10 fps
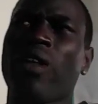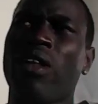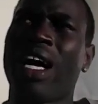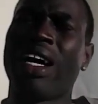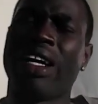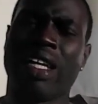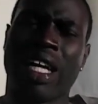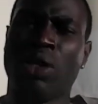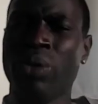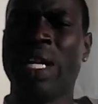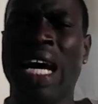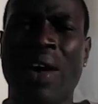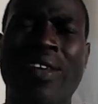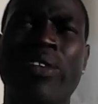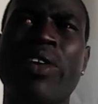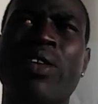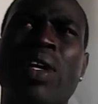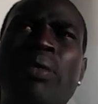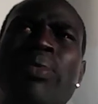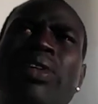I, I do now have a favorite
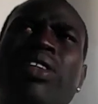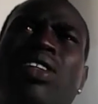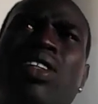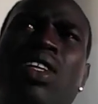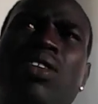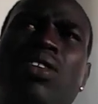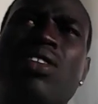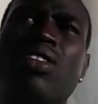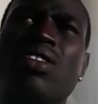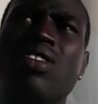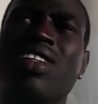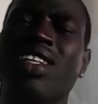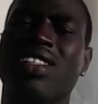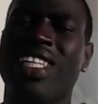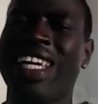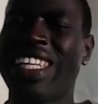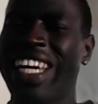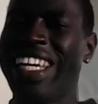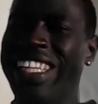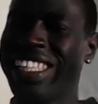rapper. You know,
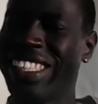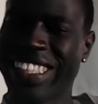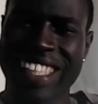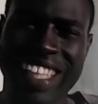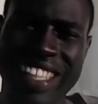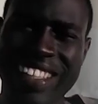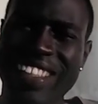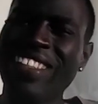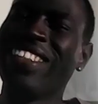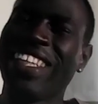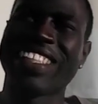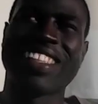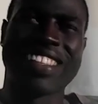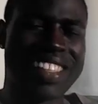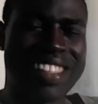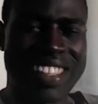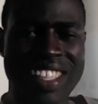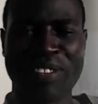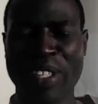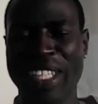TK, that little dude. That's a he's
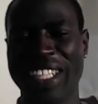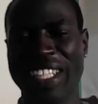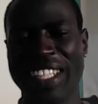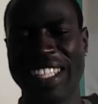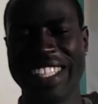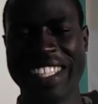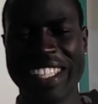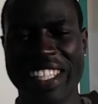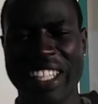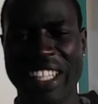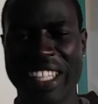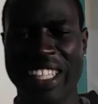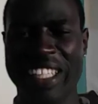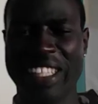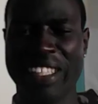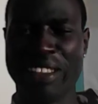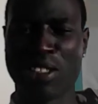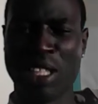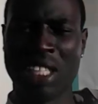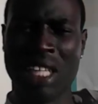sick. But uh, uh, so
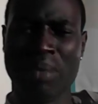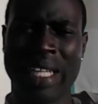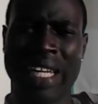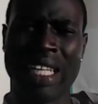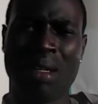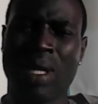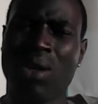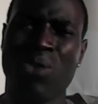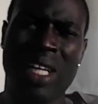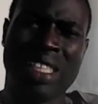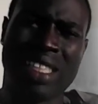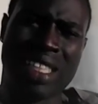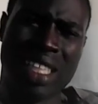he told me that, and I'm like, what?